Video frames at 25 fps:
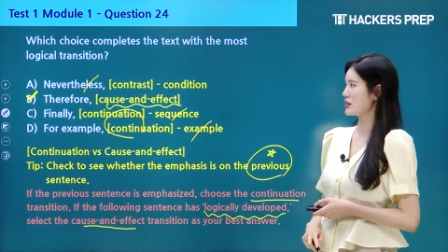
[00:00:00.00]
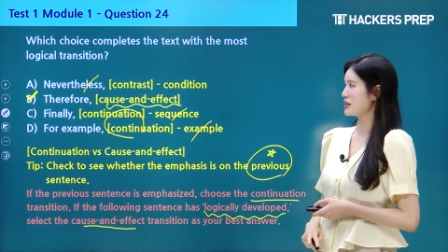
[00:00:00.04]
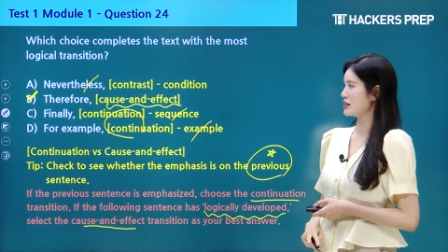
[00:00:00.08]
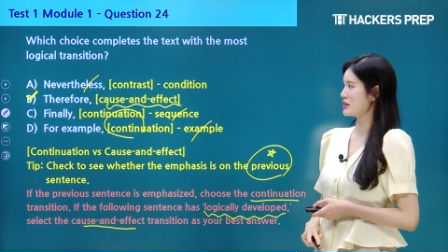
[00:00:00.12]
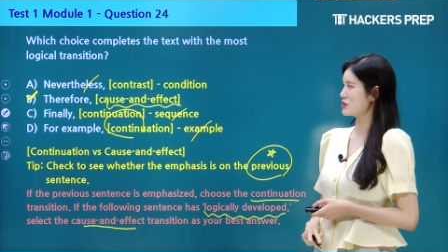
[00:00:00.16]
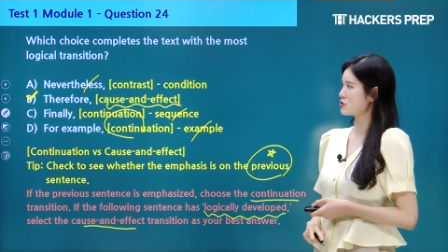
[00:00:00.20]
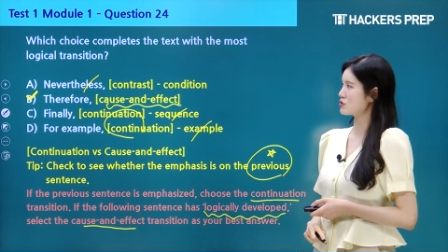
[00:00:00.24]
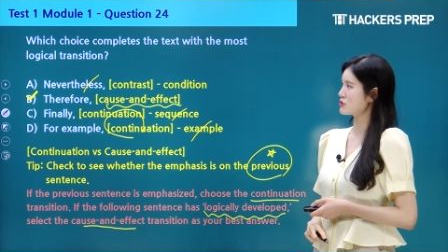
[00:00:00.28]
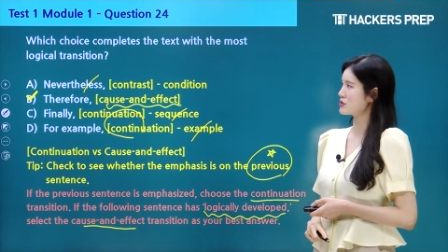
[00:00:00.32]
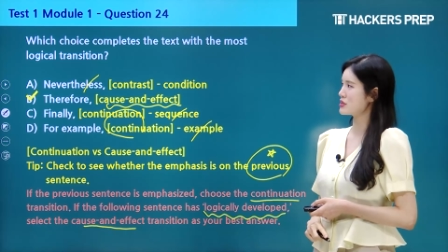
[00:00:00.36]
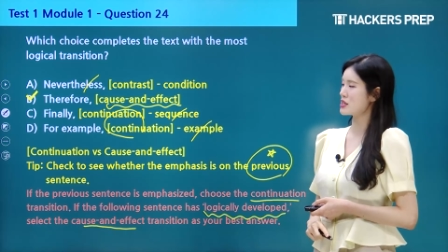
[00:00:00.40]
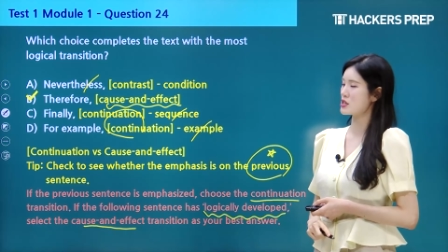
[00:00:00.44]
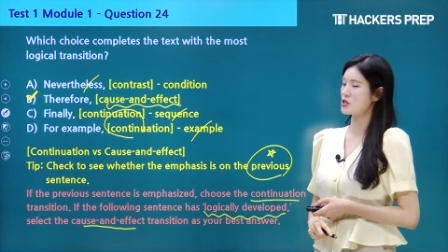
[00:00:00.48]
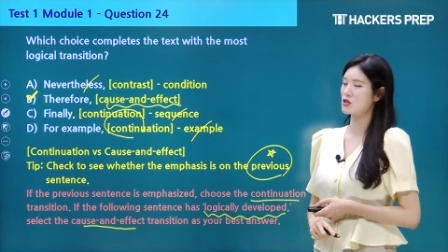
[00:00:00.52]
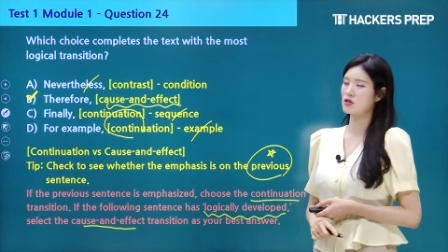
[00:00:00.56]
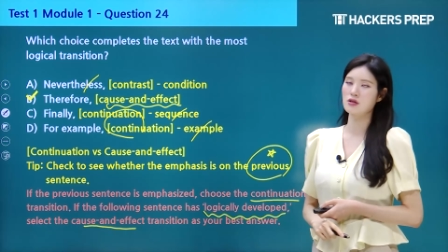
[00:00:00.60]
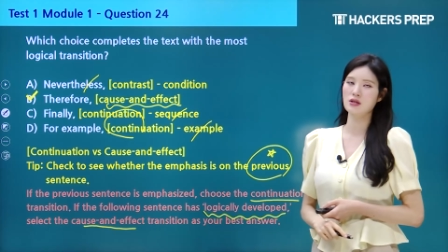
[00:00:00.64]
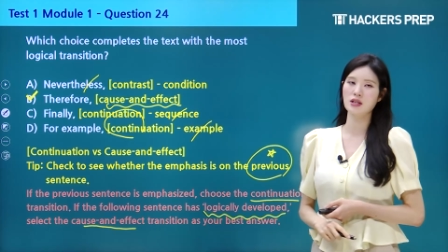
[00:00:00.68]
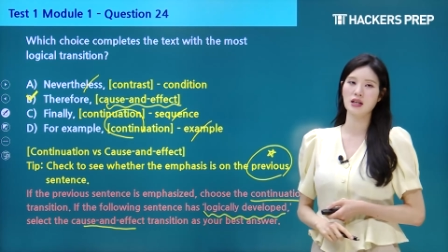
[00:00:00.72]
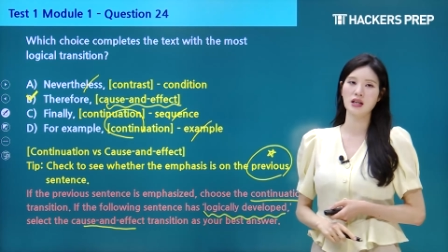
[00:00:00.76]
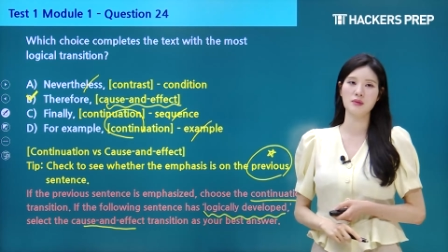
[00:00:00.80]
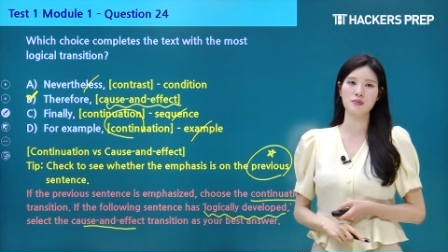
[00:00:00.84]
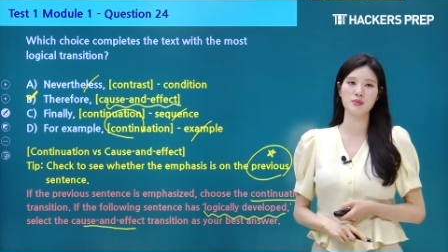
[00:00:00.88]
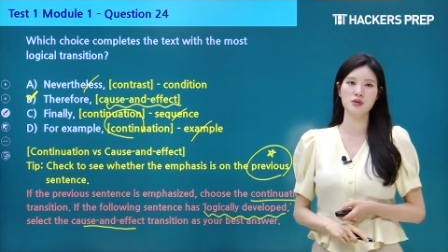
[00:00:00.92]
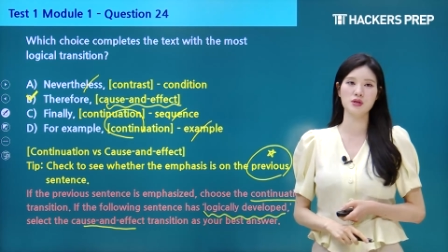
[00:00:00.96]
a transition
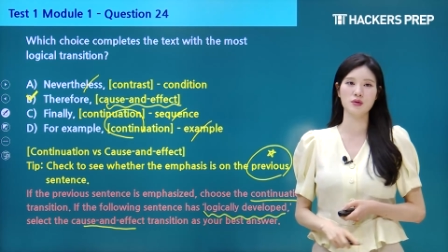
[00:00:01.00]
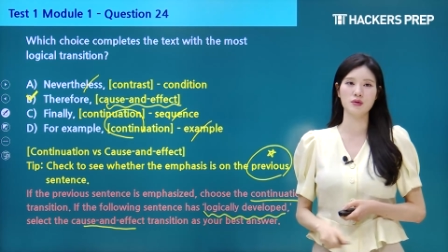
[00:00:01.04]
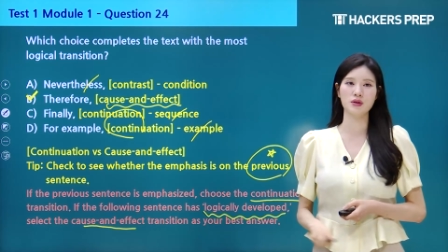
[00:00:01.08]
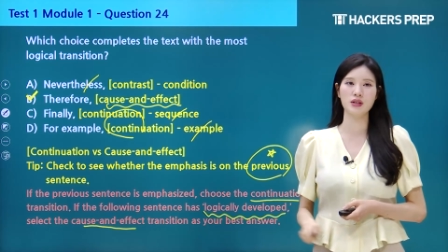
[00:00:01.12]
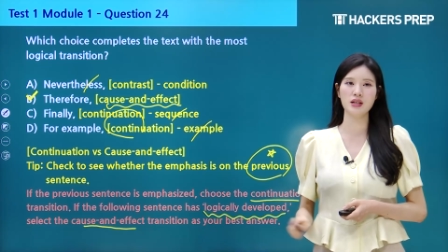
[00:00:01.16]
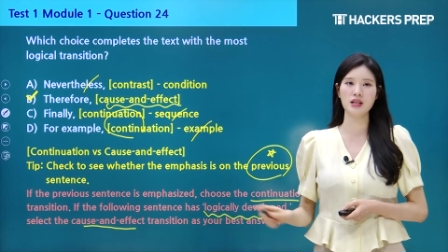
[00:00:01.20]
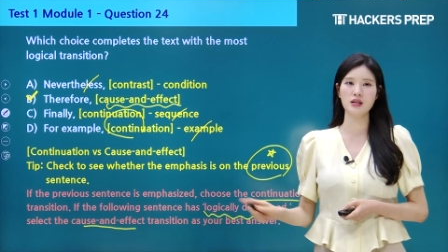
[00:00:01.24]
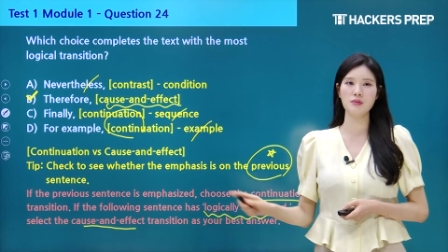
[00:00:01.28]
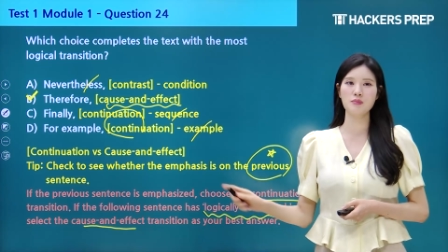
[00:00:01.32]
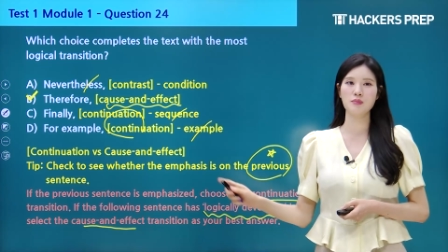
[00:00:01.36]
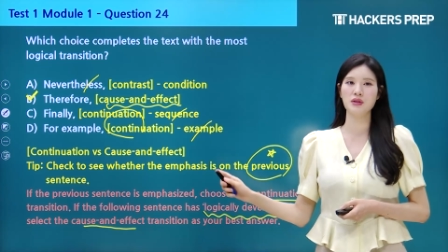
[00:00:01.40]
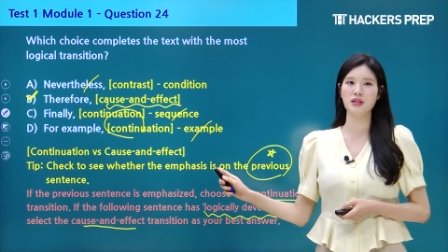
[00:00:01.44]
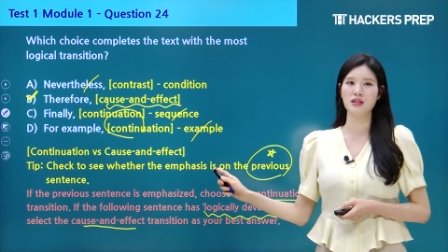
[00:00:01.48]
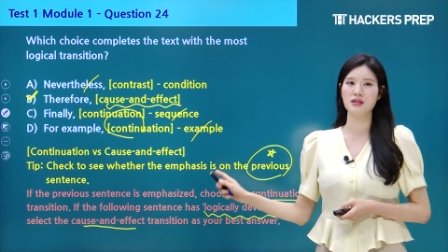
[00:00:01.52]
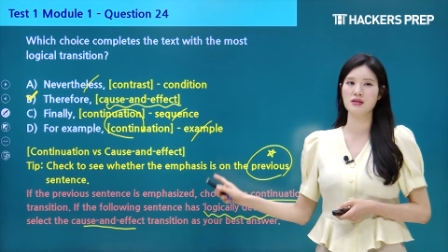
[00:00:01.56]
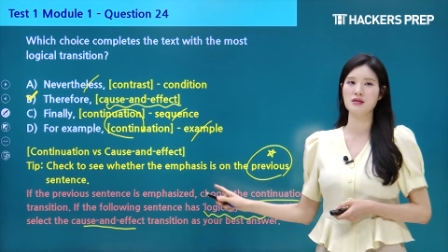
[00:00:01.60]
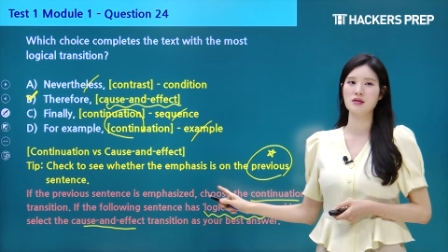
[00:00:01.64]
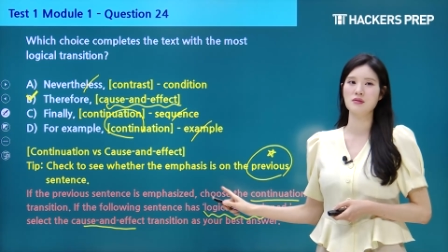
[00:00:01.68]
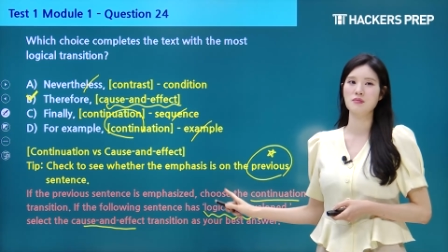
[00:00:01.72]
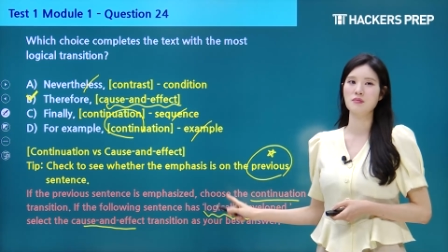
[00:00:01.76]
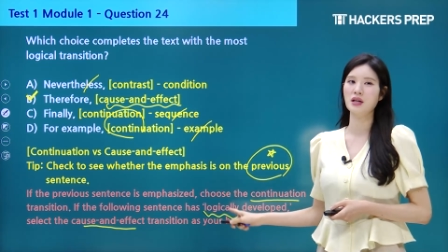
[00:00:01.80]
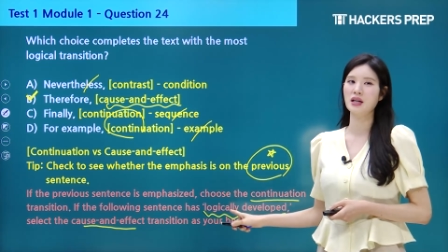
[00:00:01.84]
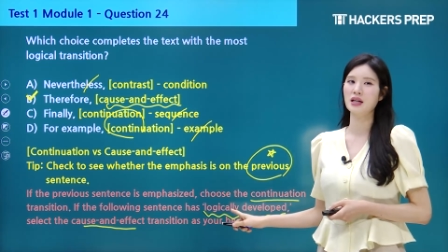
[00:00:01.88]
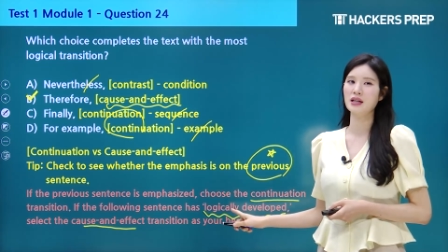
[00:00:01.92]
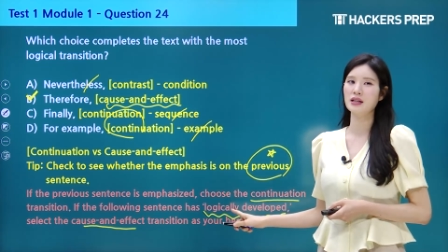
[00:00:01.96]
type, so keep this
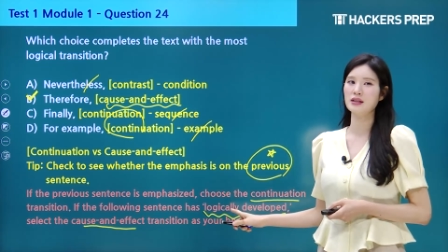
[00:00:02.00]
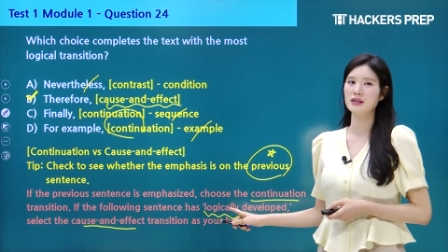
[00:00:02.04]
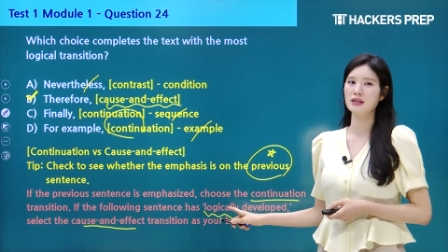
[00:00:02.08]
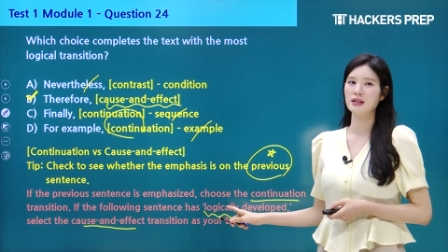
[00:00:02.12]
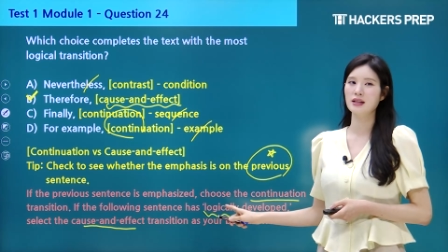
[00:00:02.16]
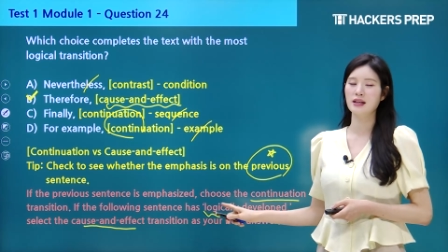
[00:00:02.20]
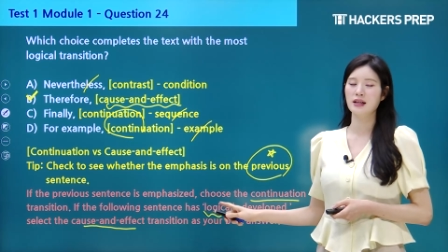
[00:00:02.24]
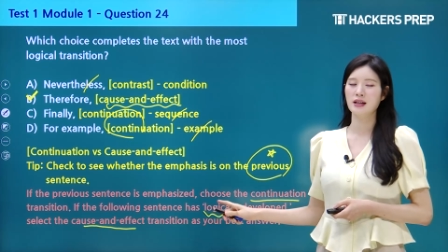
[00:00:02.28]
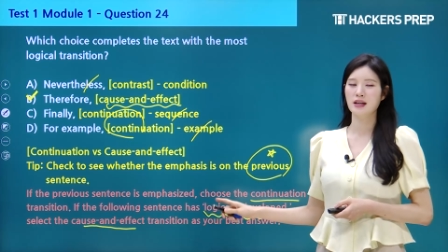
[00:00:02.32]
in mind.